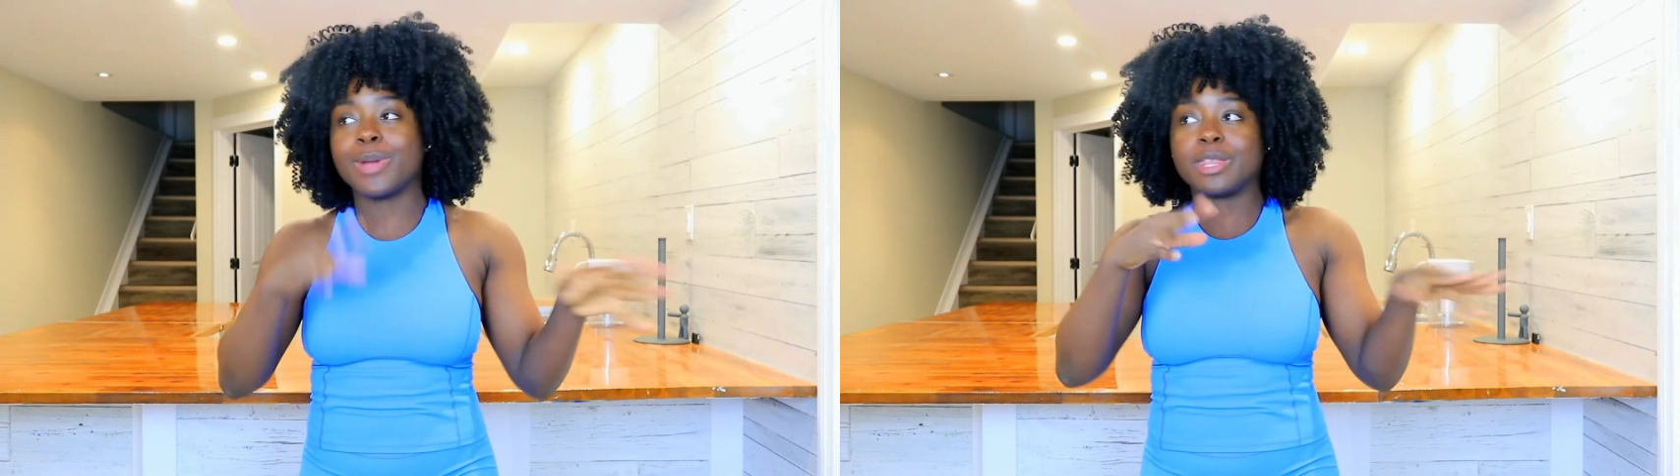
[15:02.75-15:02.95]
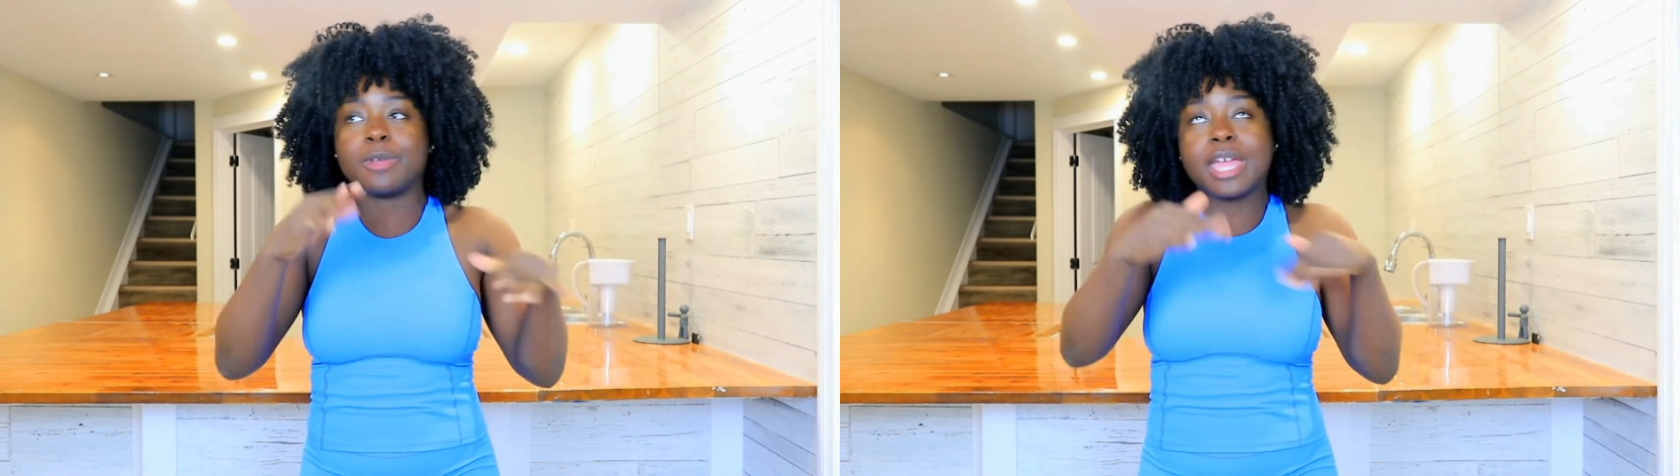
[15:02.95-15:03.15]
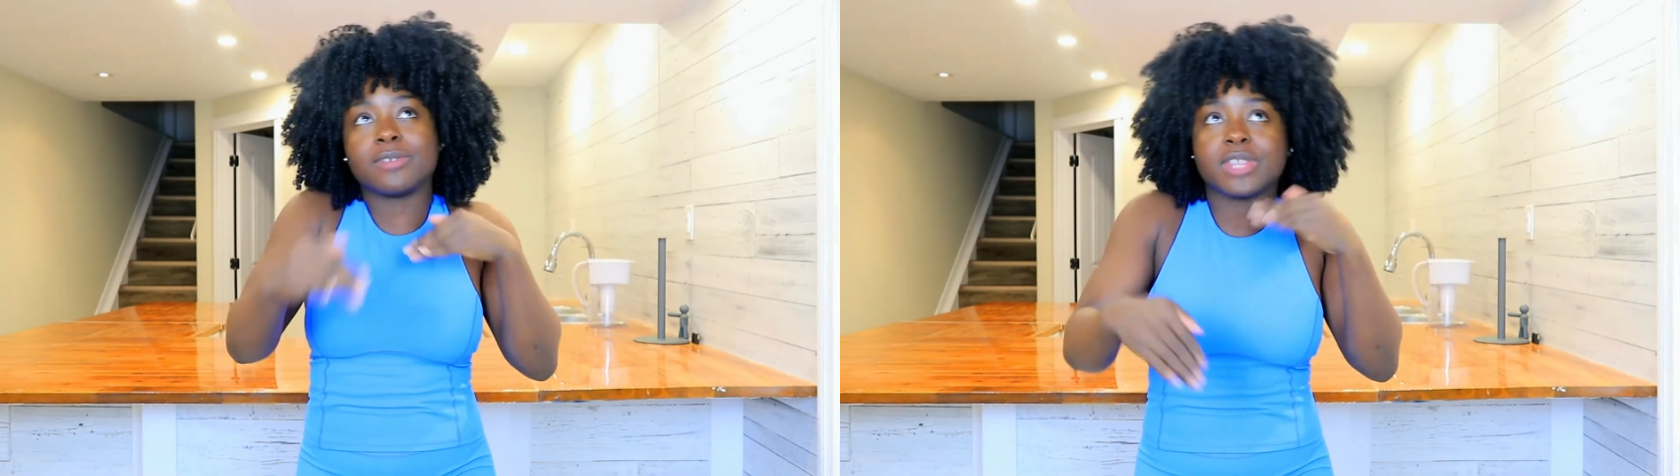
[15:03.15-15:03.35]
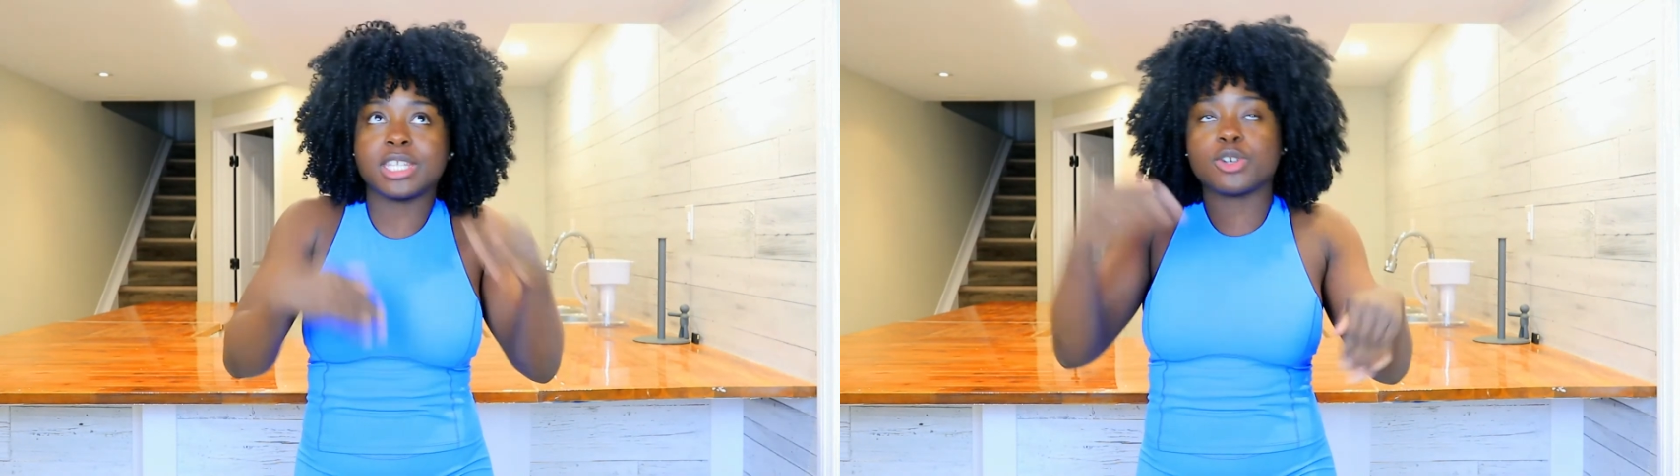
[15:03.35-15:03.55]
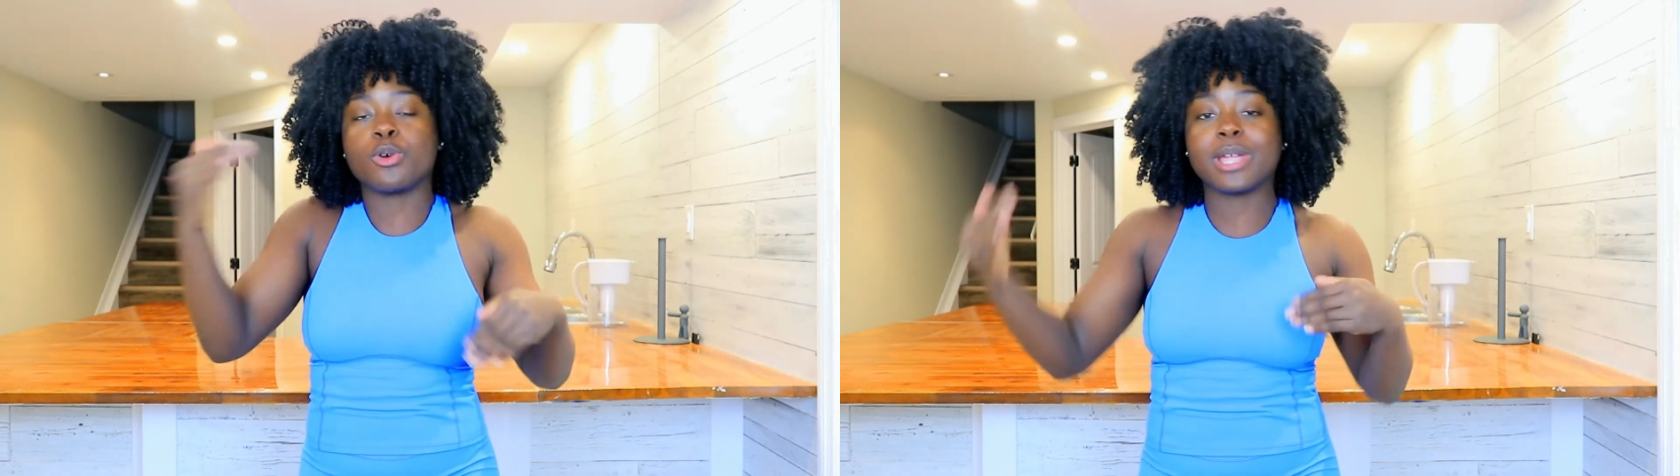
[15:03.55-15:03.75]
and the end of the
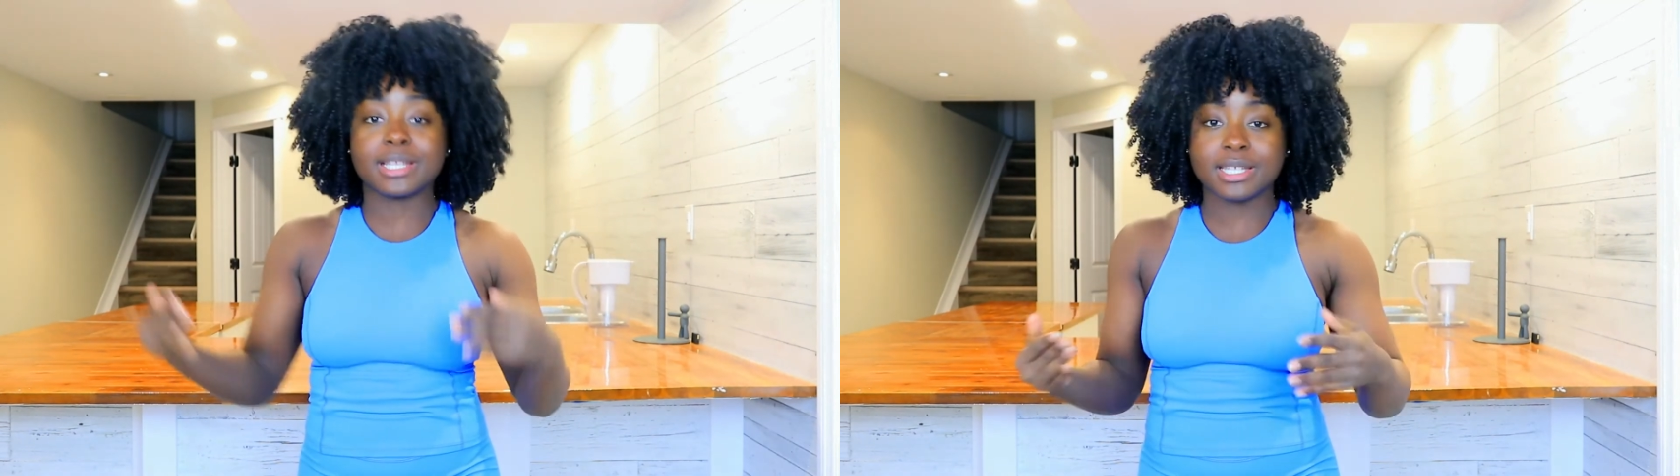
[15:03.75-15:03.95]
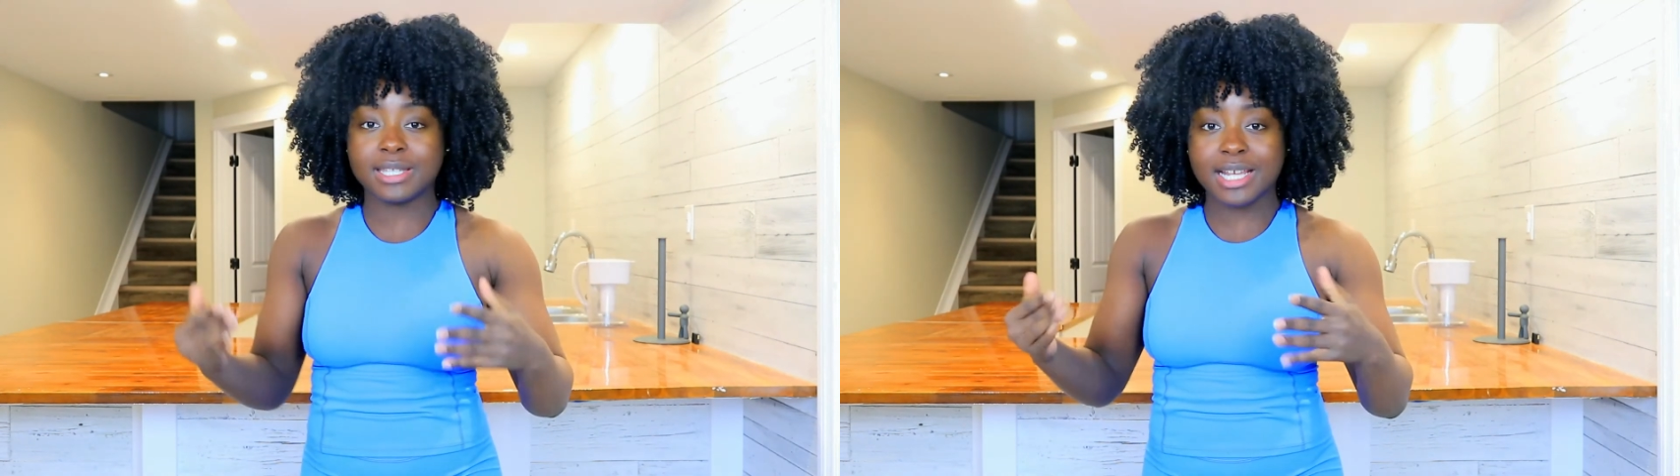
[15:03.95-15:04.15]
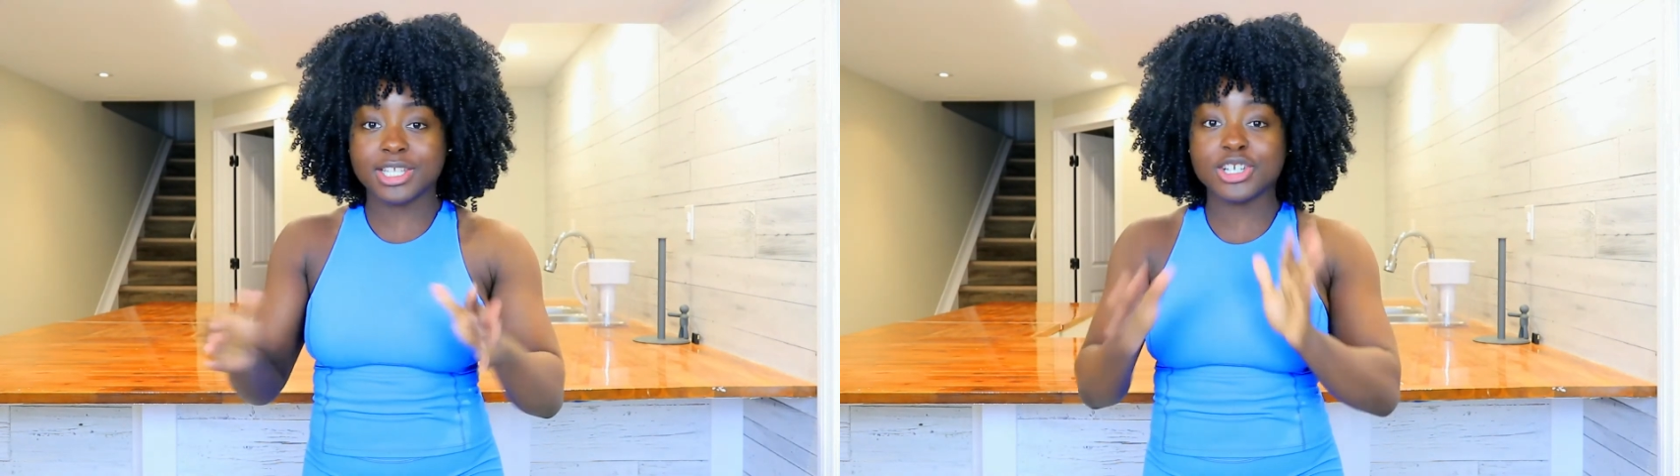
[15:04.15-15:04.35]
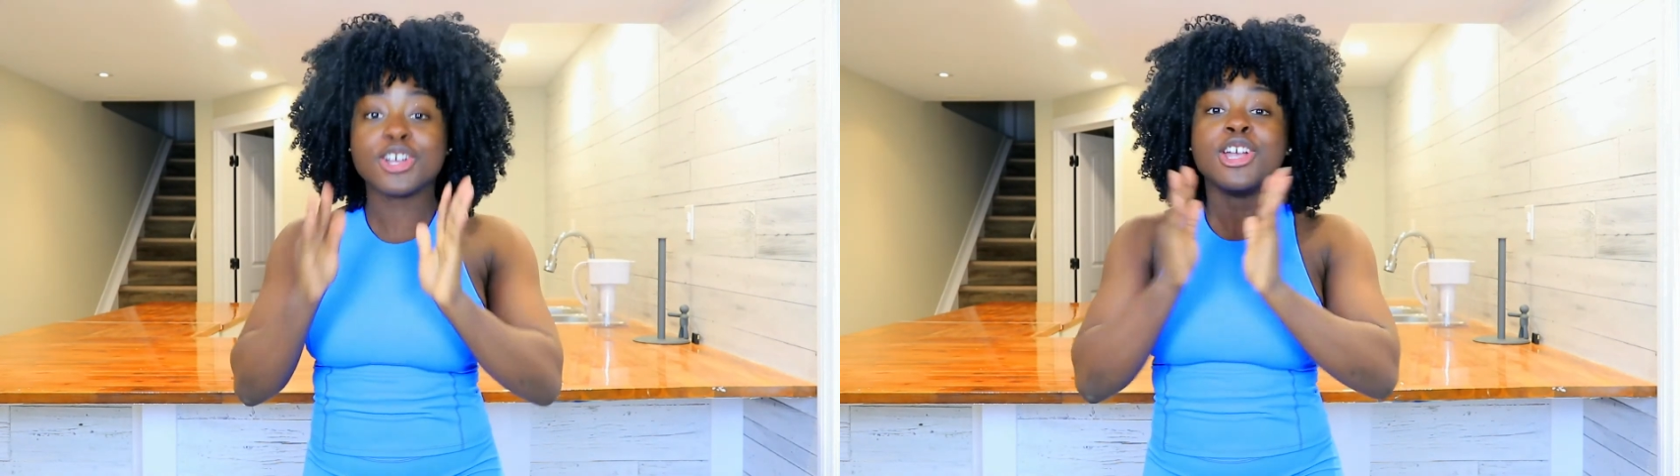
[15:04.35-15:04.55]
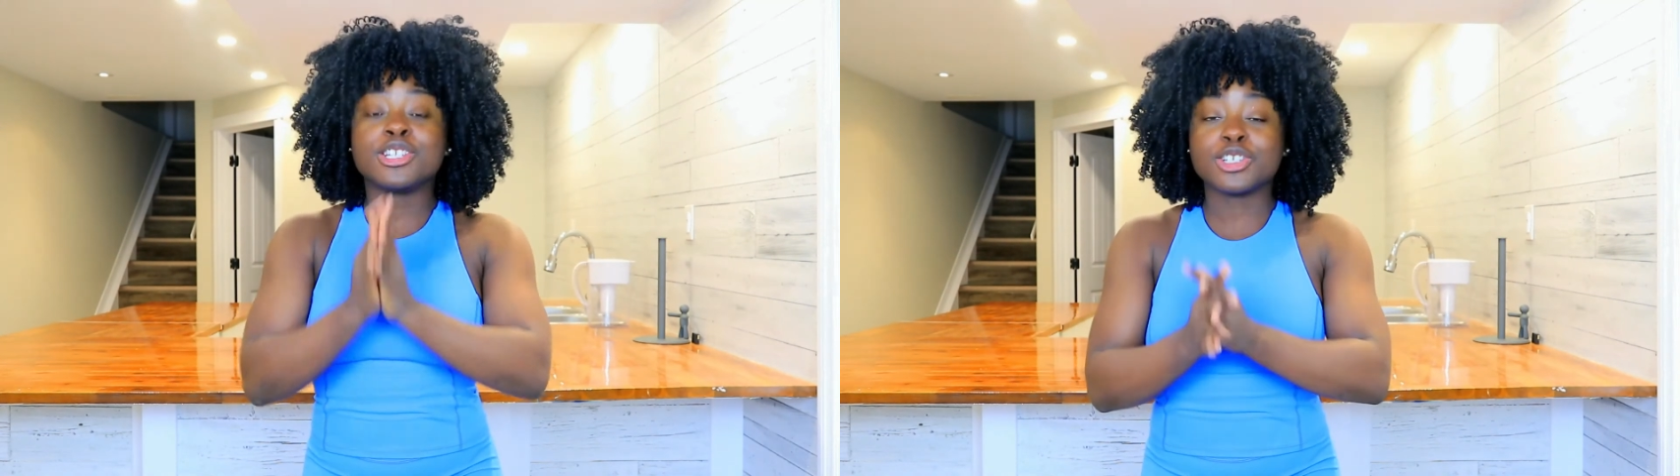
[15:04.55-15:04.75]
year going into next year
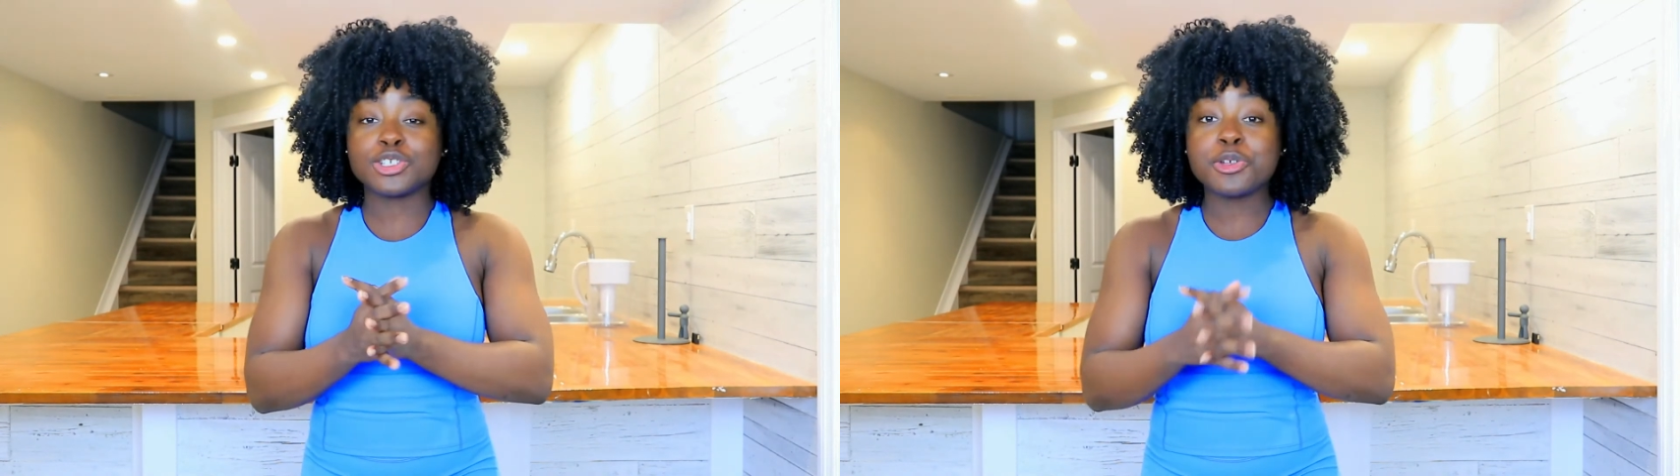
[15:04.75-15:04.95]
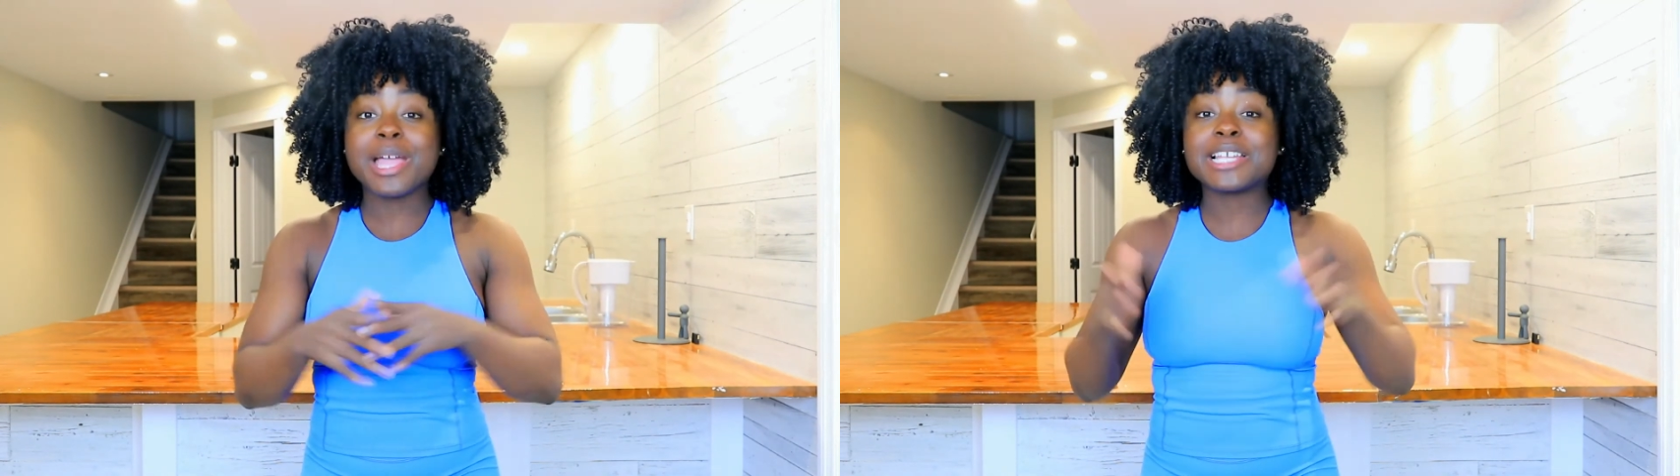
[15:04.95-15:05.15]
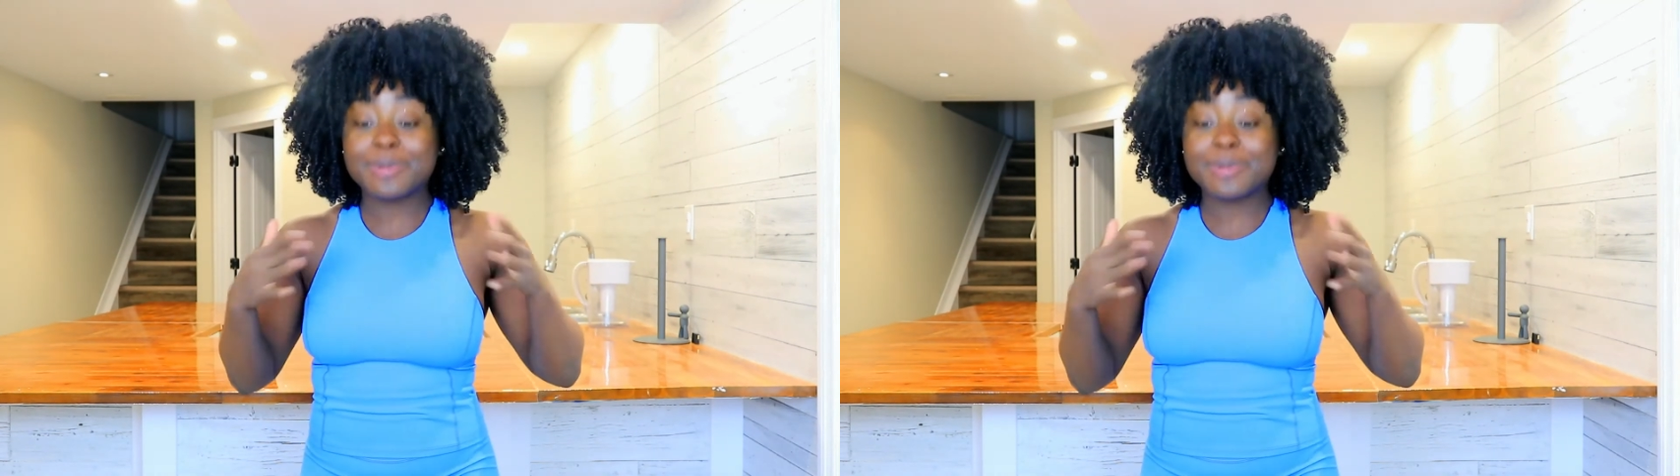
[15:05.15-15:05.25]
to show you guys,